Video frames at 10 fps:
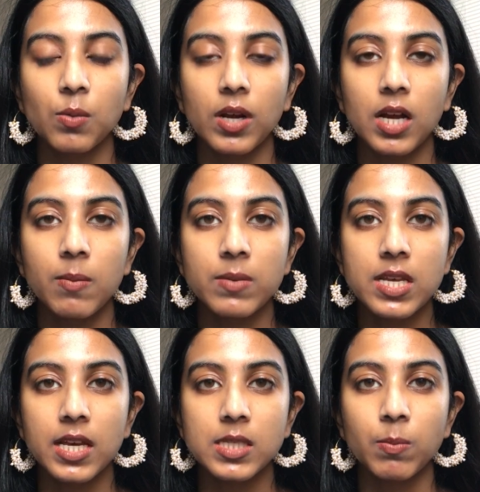when a company
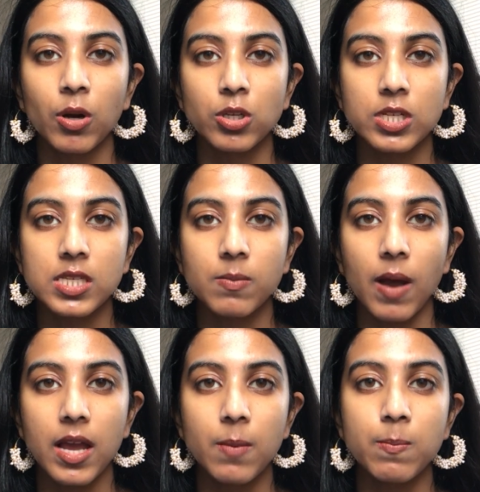gets purchased
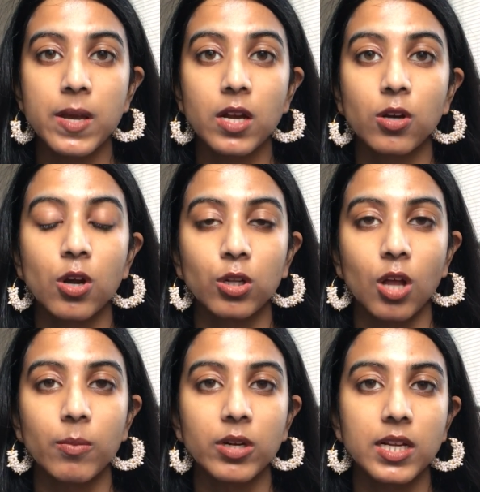by a bigger
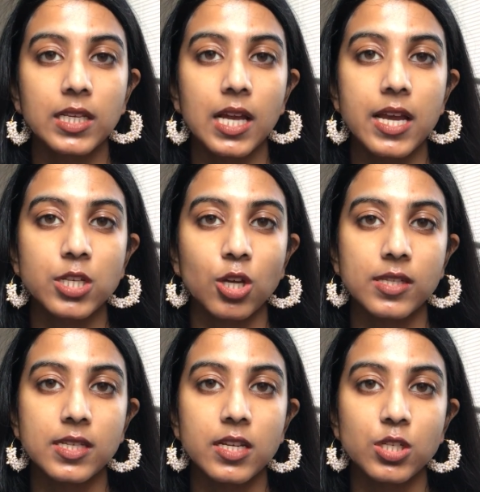conglomerate like
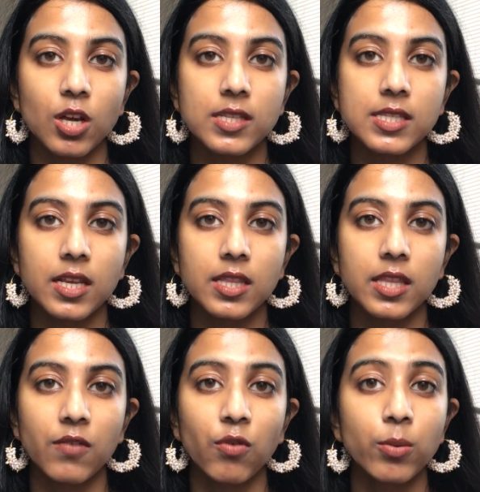Johnson & Johnson,
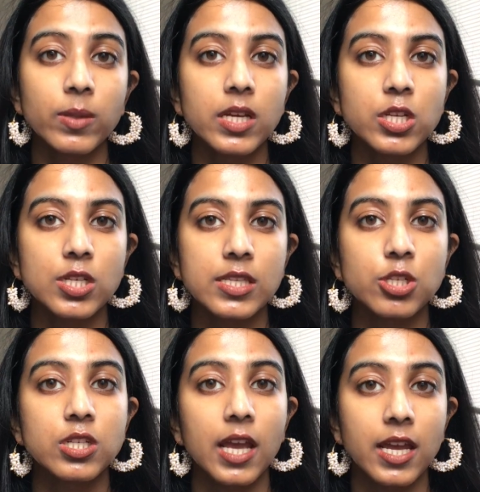their
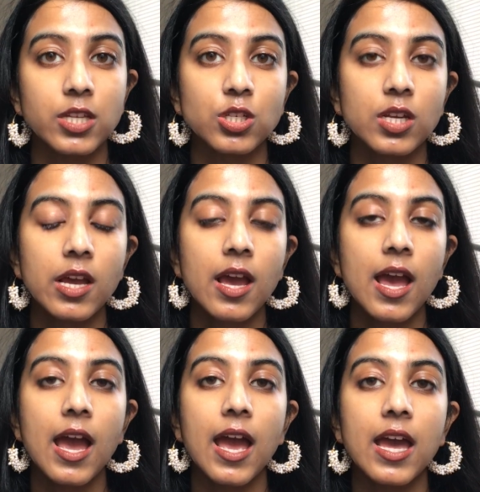formulations change,
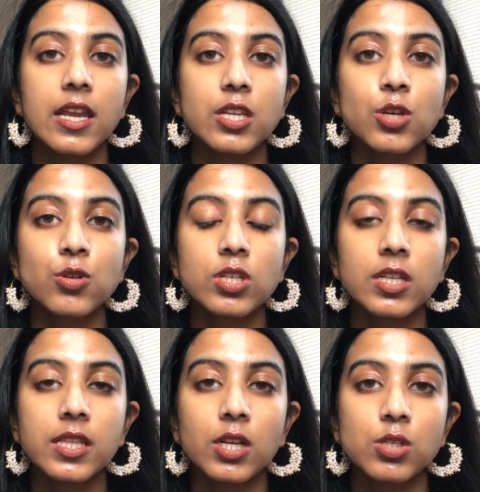and
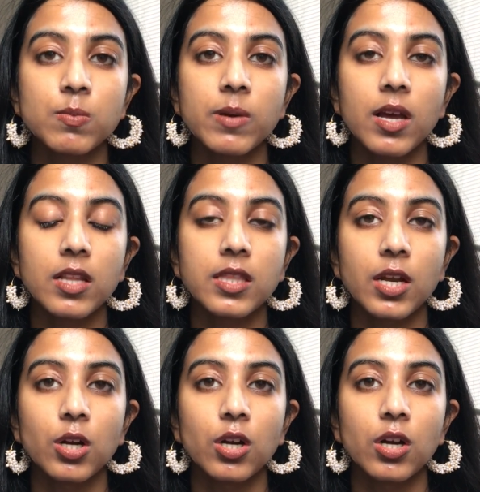usually
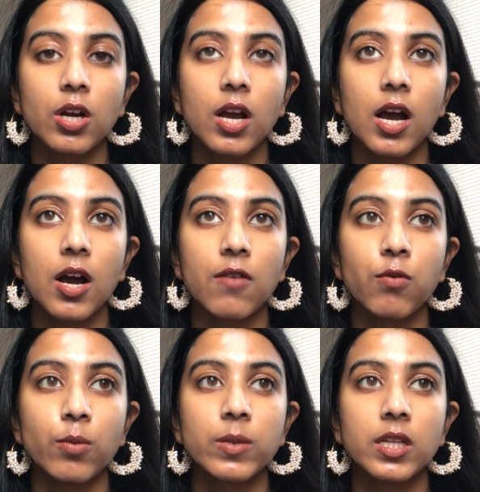their
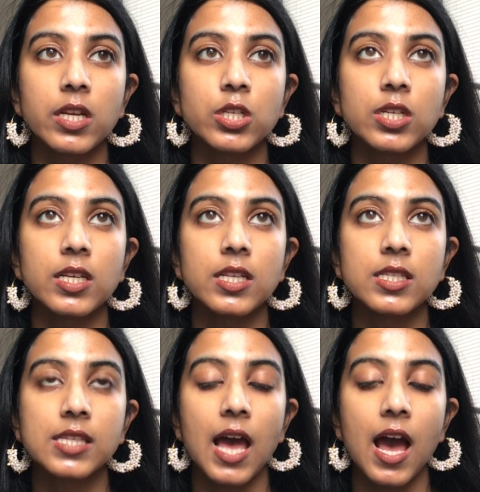
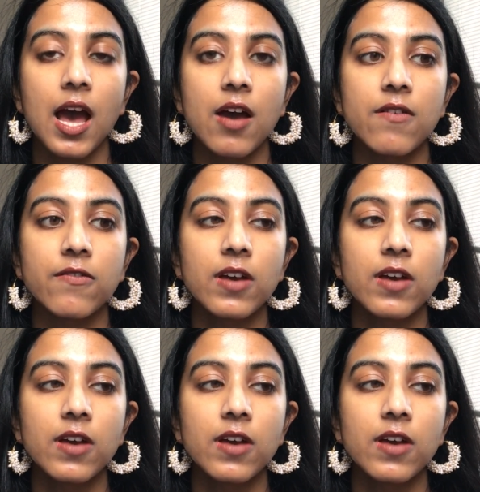formulations have